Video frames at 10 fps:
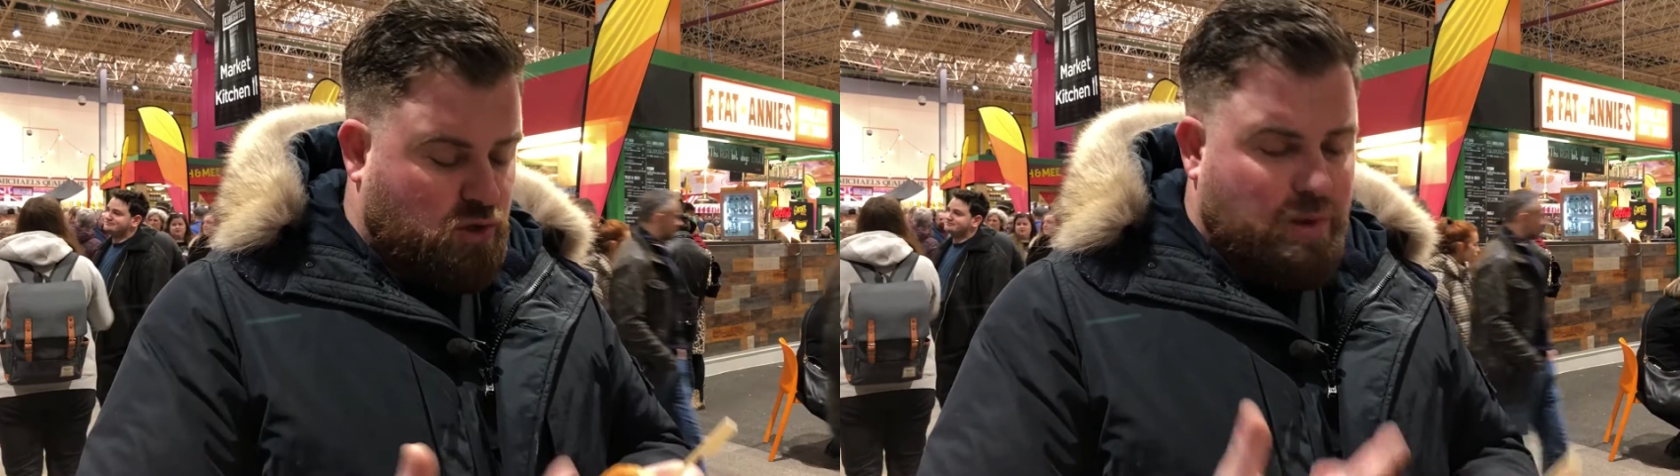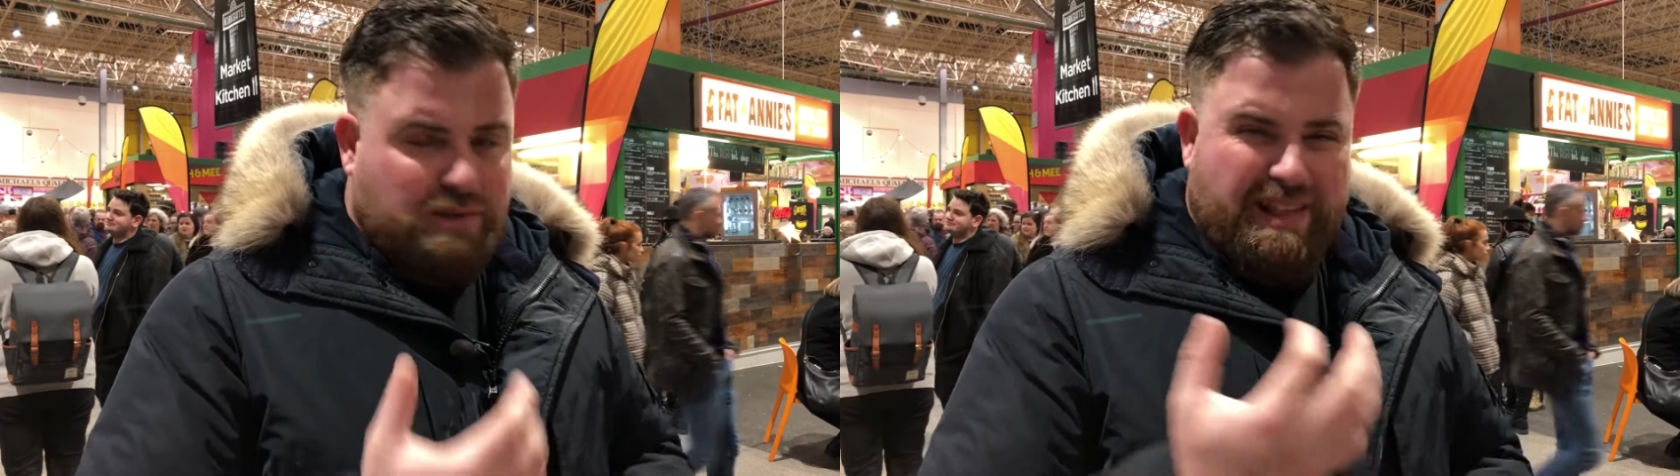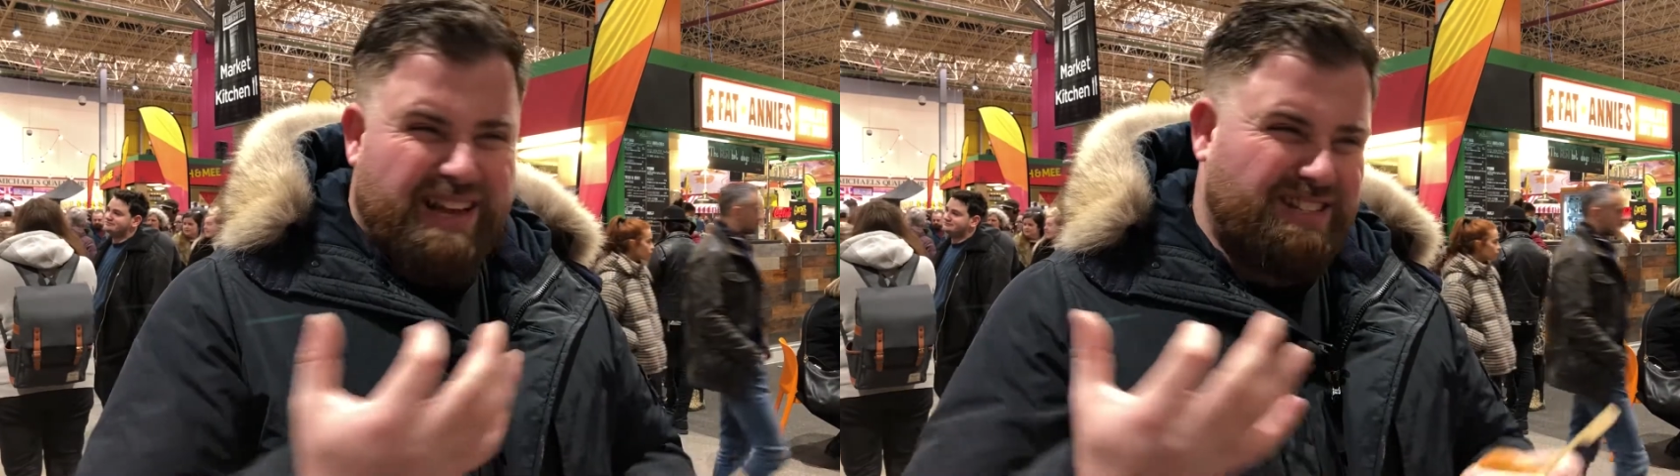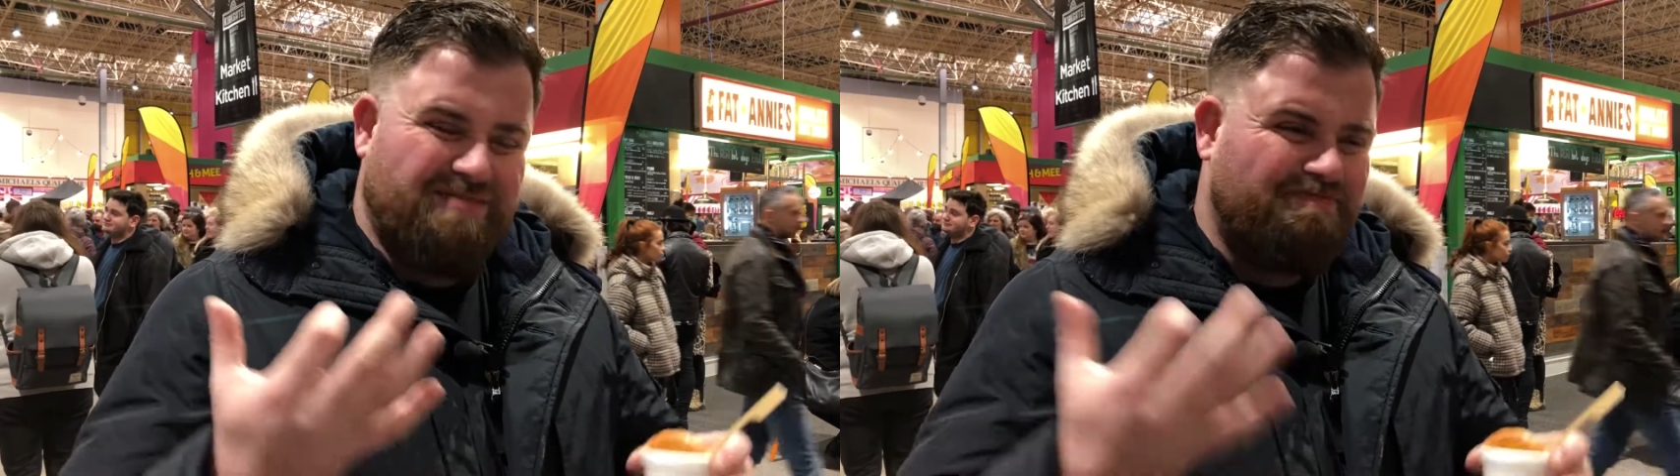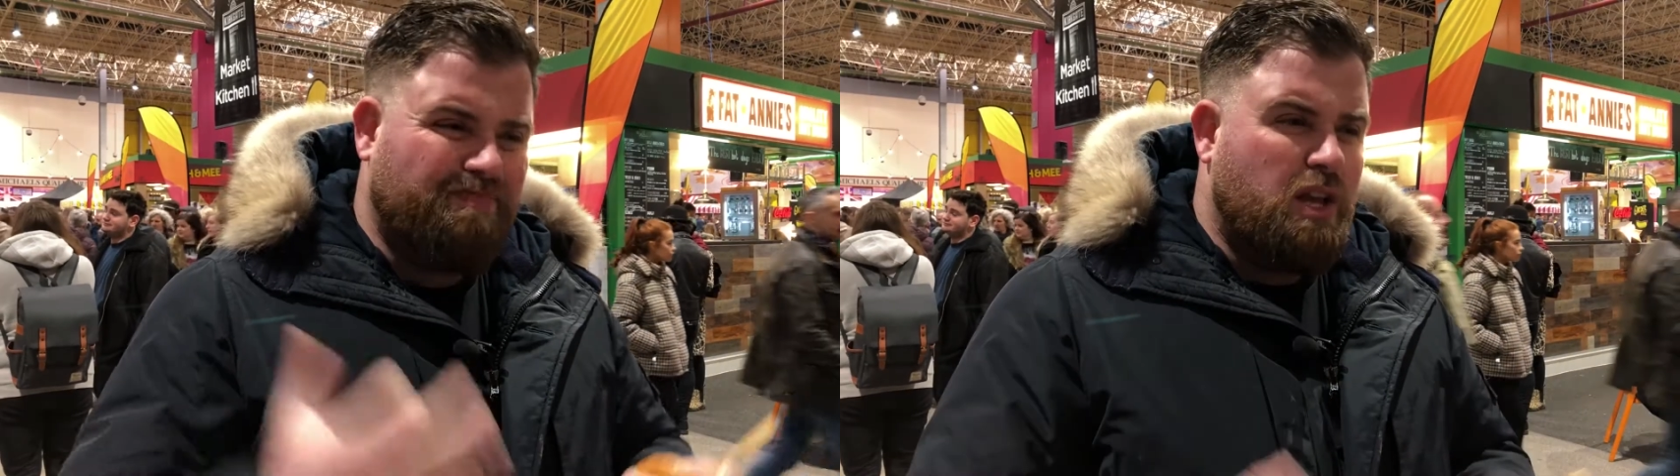ones like this.
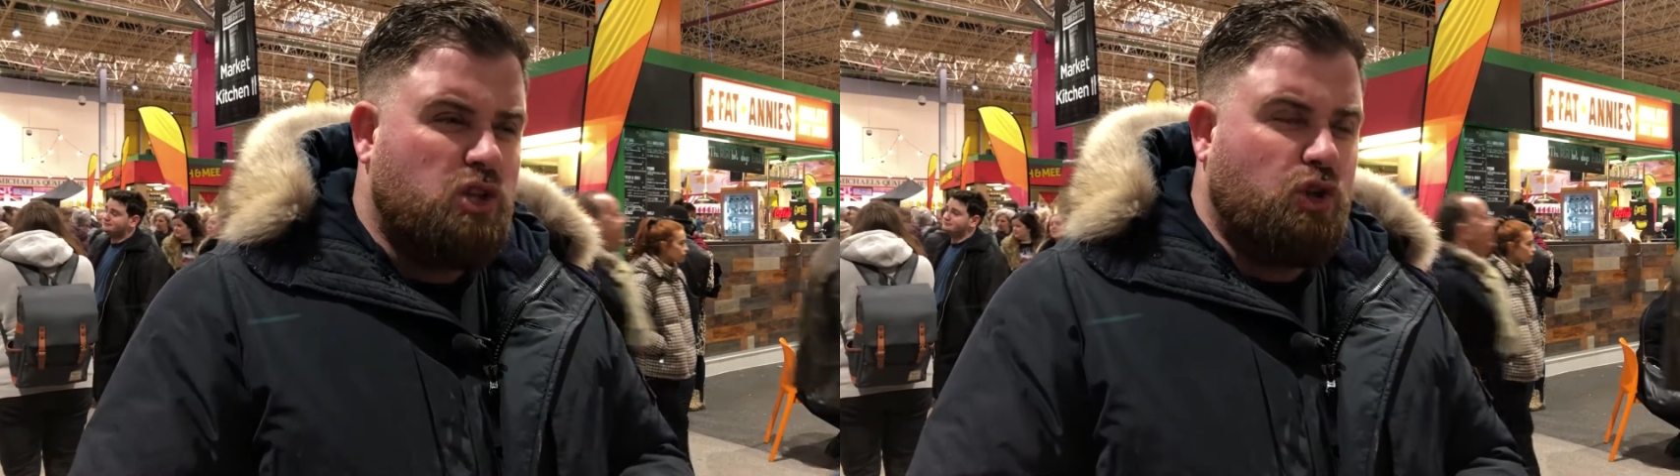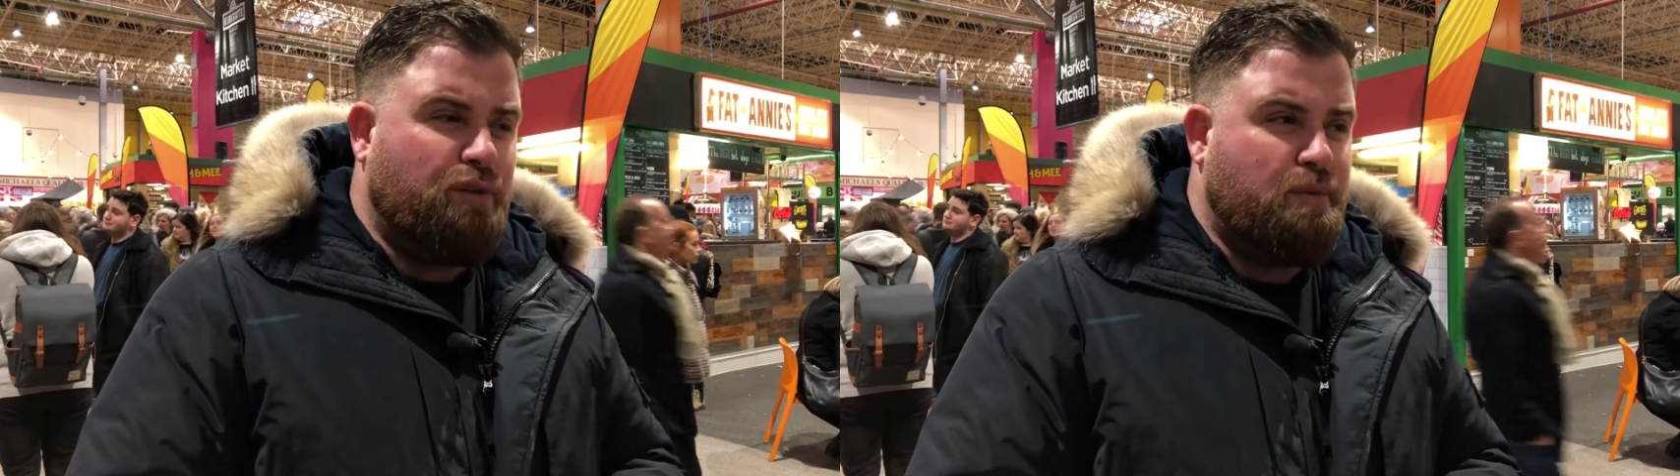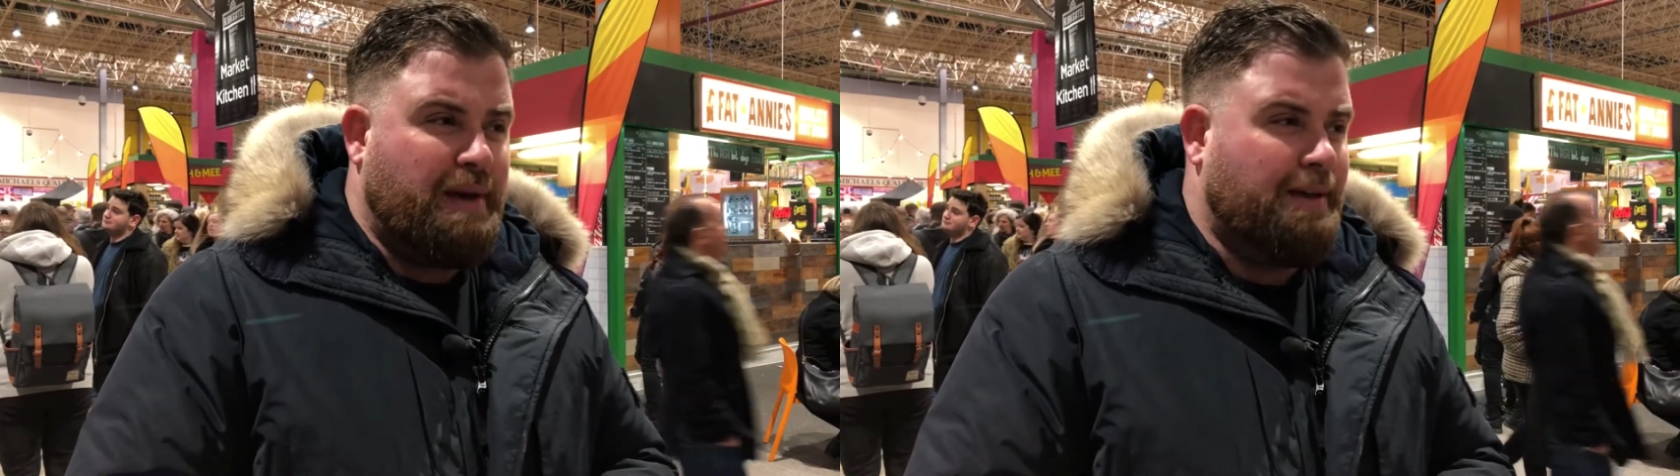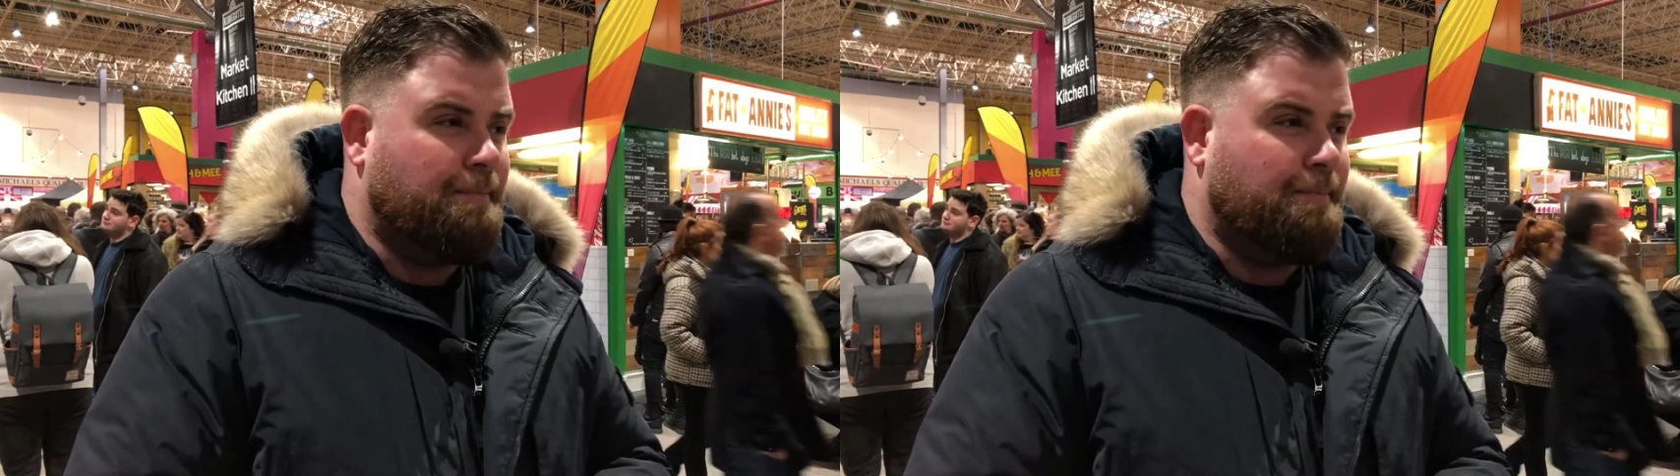It's not for me.